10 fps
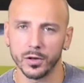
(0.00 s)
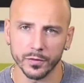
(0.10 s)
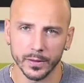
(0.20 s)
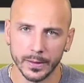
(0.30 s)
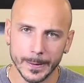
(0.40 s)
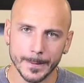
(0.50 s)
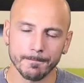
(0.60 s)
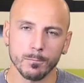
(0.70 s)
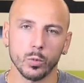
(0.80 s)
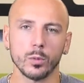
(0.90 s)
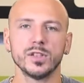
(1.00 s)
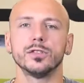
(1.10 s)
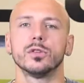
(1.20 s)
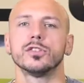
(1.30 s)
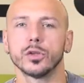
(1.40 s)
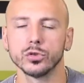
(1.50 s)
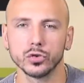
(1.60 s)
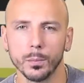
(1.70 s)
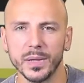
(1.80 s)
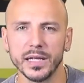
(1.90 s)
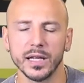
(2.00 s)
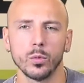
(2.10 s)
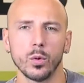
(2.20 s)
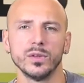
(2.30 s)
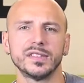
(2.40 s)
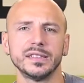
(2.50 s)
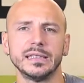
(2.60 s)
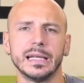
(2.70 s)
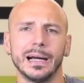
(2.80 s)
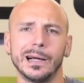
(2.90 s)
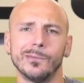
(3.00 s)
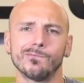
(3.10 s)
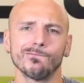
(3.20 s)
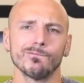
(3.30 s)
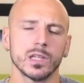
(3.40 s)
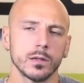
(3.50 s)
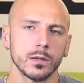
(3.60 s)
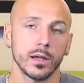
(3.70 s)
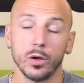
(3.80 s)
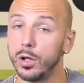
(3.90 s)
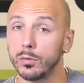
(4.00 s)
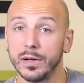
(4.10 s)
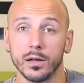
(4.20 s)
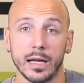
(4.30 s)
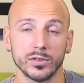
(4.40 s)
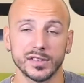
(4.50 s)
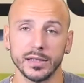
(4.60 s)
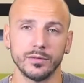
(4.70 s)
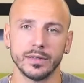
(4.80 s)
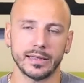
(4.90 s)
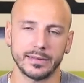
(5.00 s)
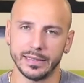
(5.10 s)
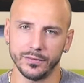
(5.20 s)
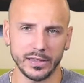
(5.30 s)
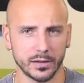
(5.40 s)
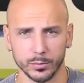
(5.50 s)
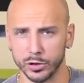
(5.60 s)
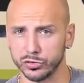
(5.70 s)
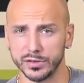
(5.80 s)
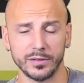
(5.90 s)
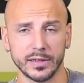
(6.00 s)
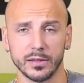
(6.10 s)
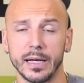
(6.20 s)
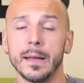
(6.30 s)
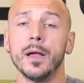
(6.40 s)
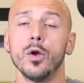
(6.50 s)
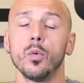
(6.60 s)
of what we see on social media, what we see all around, I would say even like TV, commercials, everything, right?